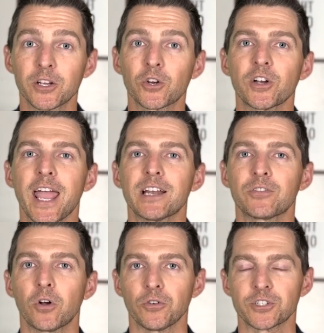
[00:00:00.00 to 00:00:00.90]
creative
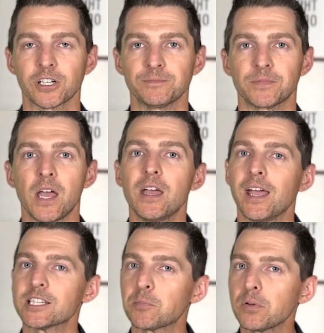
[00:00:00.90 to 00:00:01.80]
culture.
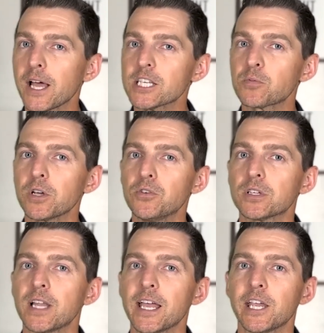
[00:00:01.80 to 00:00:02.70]
It's a place where you
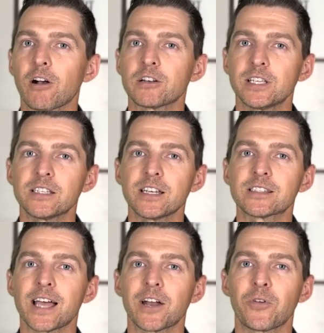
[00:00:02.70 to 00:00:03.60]
can let your artistic
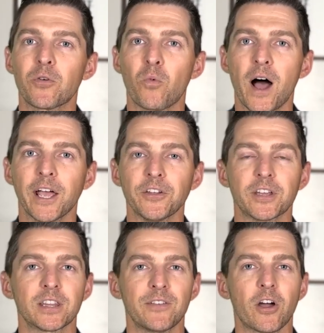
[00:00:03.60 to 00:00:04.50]
side run wild.
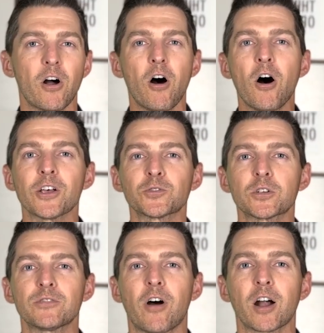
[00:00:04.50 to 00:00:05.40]
They've got all
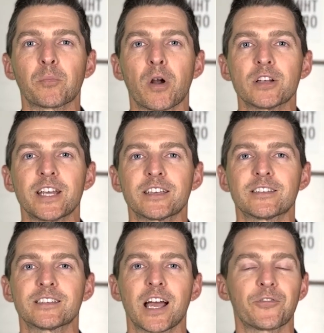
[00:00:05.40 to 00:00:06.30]
sorts of art projects
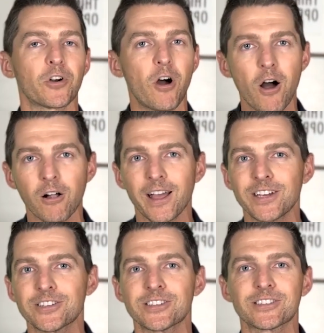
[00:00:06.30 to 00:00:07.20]
designed for all
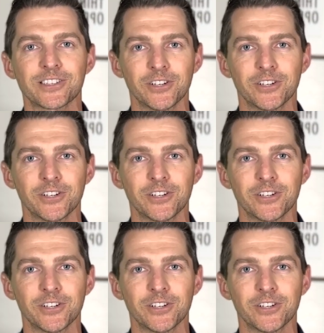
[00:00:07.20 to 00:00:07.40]
ages and skill